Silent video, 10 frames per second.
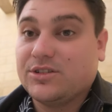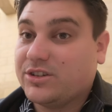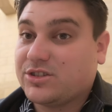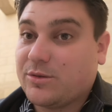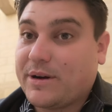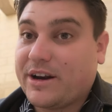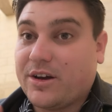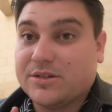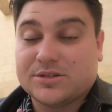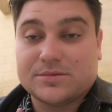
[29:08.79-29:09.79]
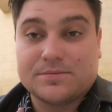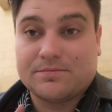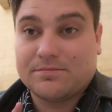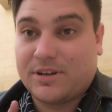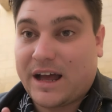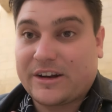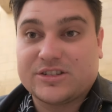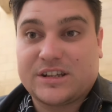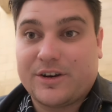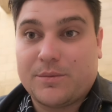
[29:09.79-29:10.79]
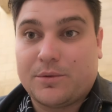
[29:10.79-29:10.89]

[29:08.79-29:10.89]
just so everybody knows, not just giving you